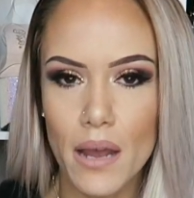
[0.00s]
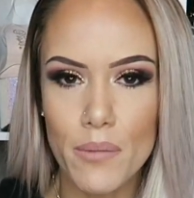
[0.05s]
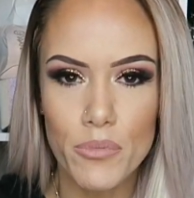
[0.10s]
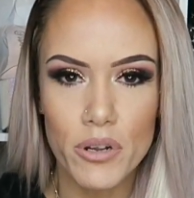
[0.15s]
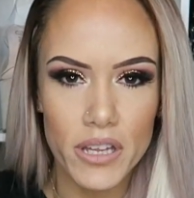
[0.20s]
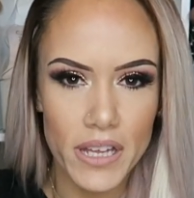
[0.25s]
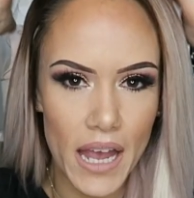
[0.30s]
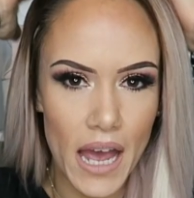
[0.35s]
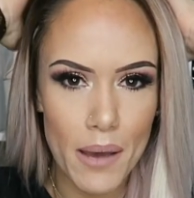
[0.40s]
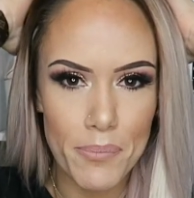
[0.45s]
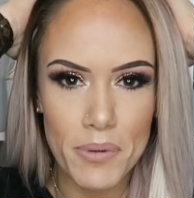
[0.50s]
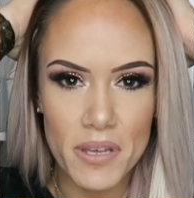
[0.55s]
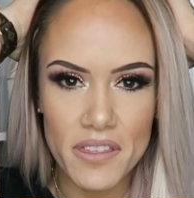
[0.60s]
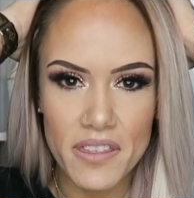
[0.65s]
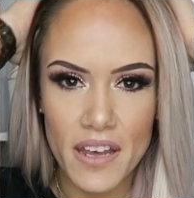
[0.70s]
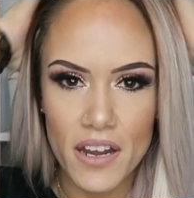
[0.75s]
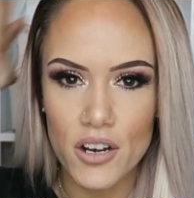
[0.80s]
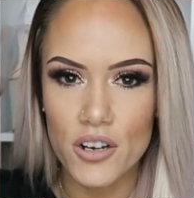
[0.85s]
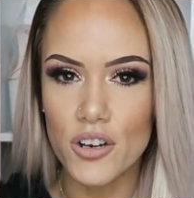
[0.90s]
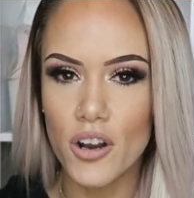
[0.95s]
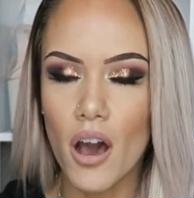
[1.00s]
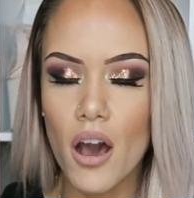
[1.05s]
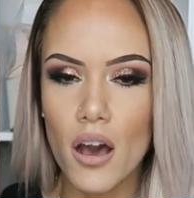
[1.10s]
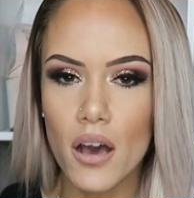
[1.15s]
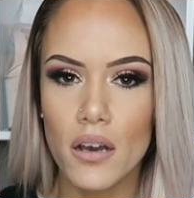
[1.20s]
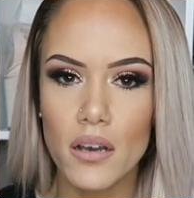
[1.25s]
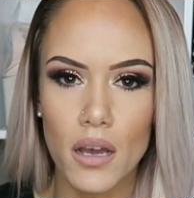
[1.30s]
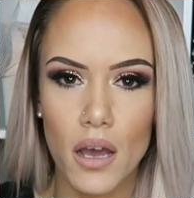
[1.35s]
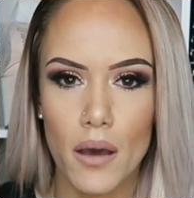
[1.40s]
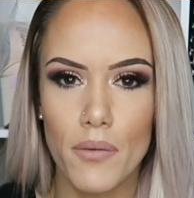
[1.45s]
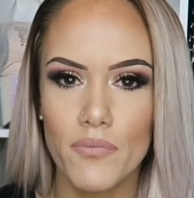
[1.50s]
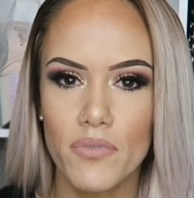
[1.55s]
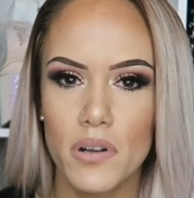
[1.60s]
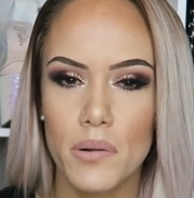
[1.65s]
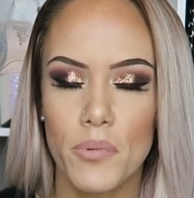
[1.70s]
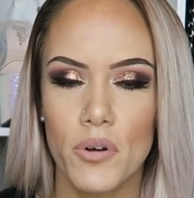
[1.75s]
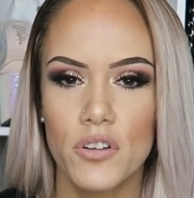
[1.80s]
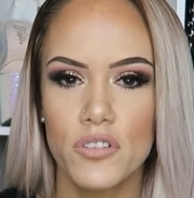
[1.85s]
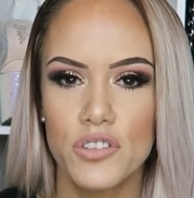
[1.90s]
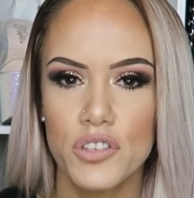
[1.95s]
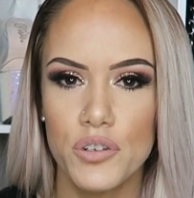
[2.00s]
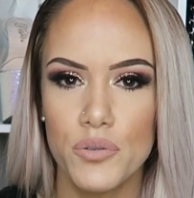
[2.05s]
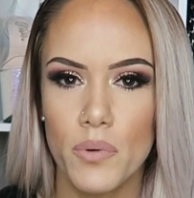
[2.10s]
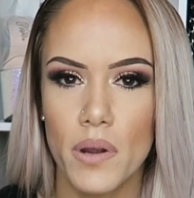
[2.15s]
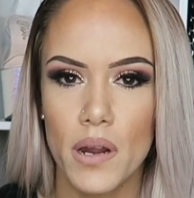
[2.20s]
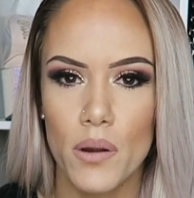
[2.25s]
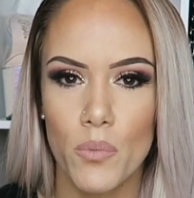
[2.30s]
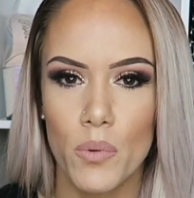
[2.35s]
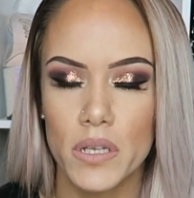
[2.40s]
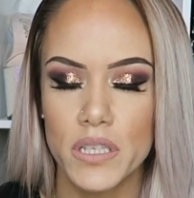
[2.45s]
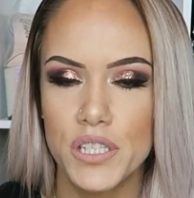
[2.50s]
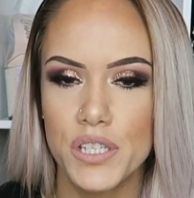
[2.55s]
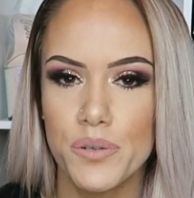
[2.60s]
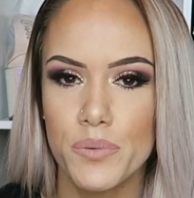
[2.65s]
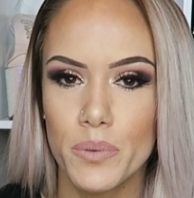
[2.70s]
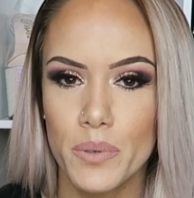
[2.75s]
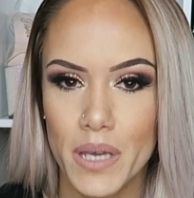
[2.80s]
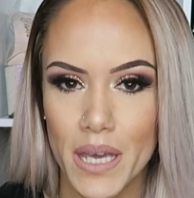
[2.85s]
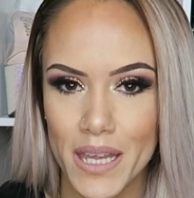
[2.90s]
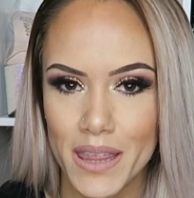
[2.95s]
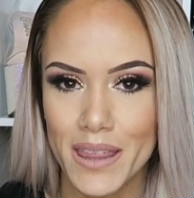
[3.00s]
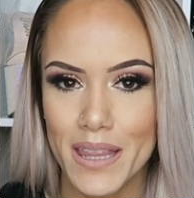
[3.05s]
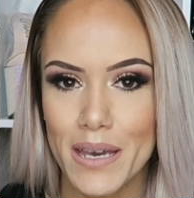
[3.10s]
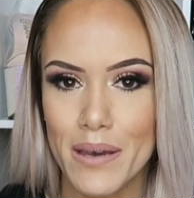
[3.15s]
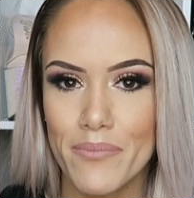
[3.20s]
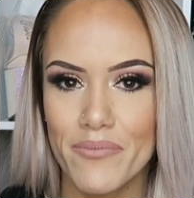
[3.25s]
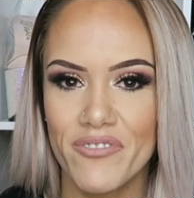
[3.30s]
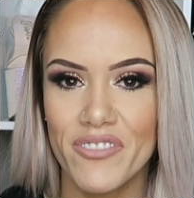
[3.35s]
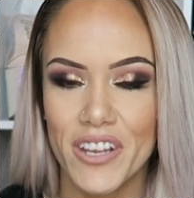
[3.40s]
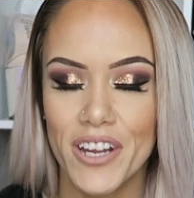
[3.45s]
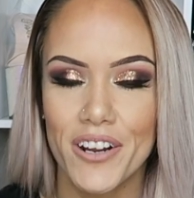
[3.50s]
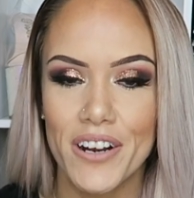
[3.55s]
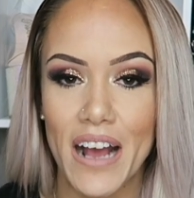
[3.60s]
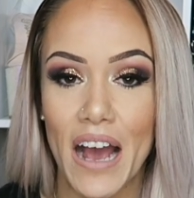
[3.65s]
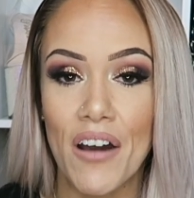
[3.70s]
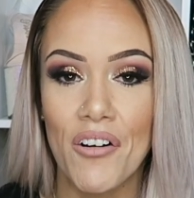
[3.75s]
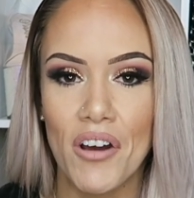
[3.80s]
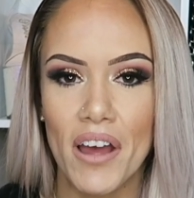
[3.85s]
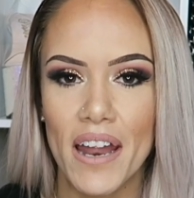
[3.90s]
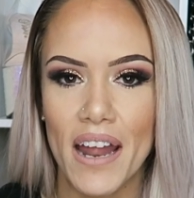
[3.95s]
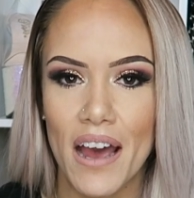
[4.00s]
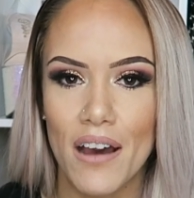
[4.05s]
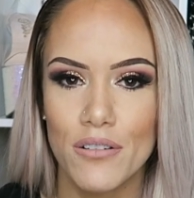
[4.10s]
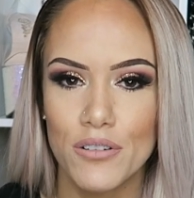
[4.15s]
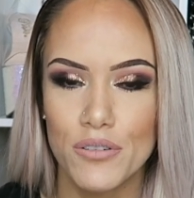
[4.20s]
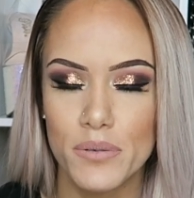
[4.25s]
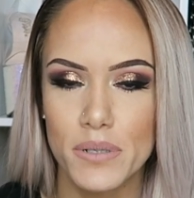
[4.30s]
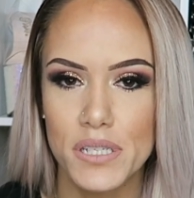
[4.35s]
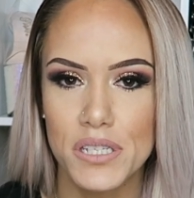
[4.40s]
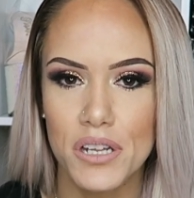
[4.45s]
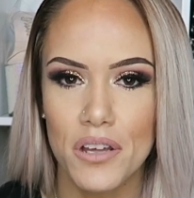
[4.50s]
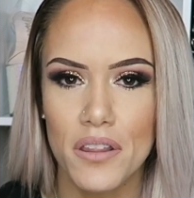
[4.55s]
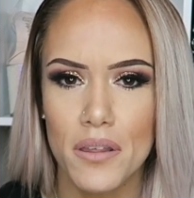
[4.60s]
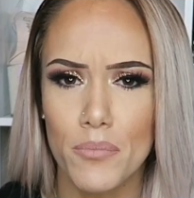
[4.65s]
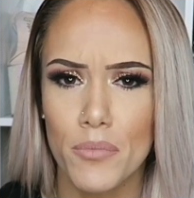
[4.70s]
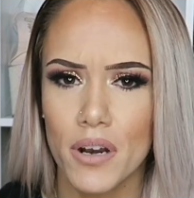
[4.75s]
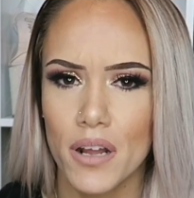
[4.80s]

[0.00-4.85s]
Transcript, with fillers: I'm really happy they're not uncomfortable to wear once you get them figured out and how to install them.